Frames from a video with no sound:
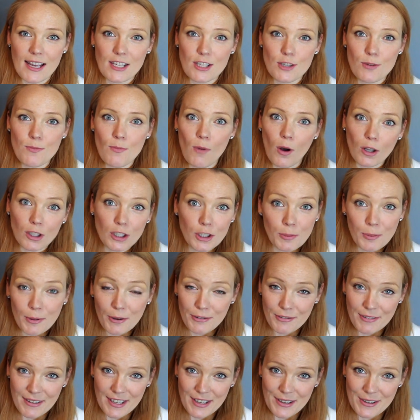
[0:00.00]
I do multiple
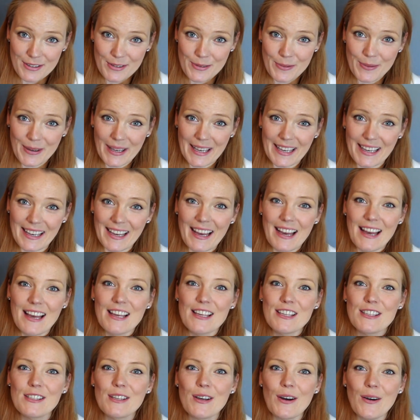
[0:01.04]
videos a week,
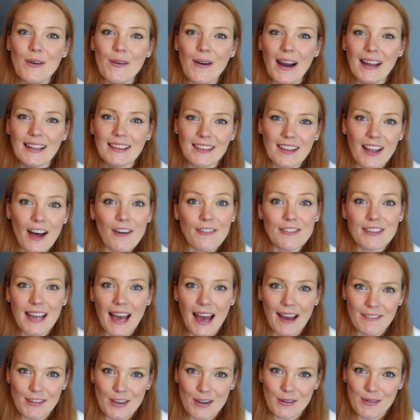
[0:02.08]
so I'd love to
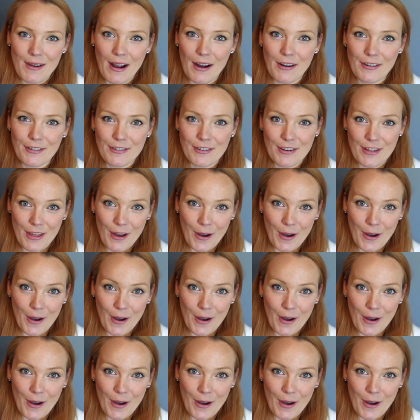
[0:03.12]
have you around for